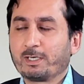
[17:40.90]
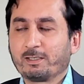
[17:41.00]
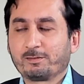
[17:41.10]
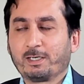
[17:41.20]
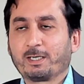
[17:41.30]

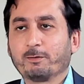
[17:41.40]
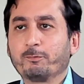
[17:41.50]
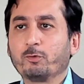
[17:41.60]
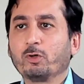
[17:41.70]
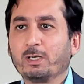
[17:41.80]
as like a
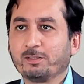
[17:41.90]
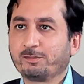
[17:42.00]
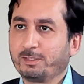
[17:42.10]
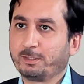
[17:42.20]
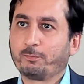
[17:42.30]

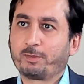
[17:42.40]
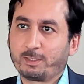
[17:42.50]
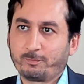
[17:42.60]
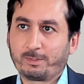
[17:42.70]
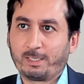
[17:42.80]
fullness in the front
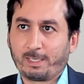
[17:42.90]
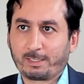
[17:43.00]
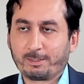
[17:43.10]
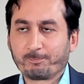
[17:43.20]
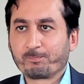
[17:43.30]
of the
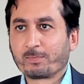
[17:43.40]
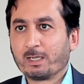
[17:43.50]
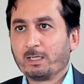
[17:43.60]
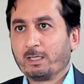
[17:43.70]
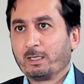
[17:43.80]
neck.
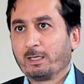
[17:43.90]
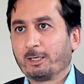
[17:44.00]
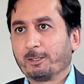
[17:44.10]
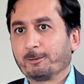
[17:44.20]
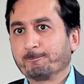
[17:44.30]

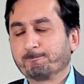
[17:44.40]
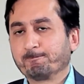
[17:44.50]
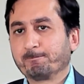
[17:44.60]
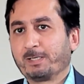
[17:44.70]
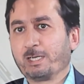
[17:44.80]

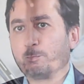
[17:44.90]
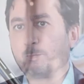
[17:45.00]
And